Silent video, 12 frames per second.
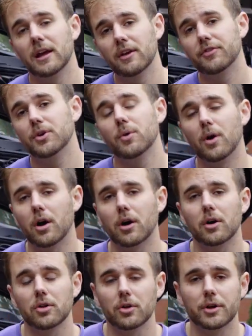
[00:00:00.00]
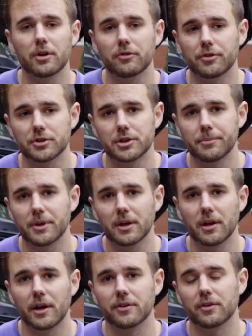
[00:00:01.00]
If you are looking for
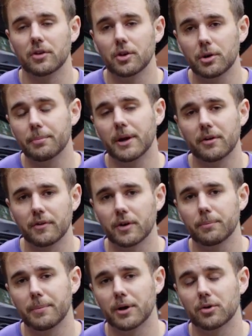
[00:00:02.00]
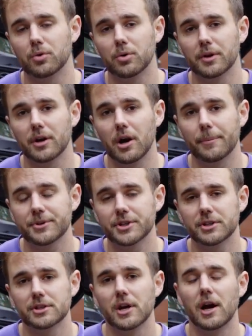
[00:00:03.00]
something as a little bit of a better cooling
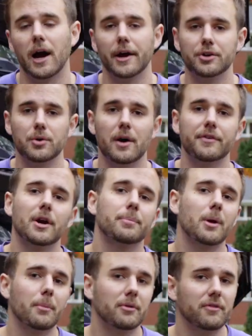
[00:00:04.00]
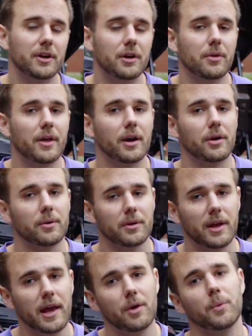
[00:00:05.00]
options, I do have an upcoming video that I
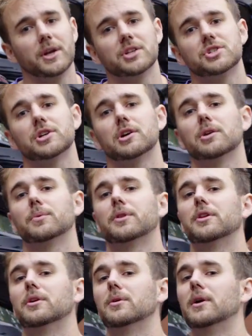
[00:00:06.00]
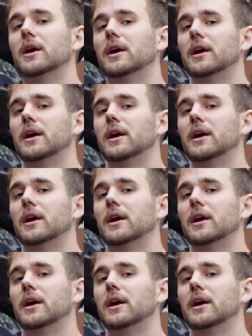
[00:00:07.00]
can't wait to share it with you,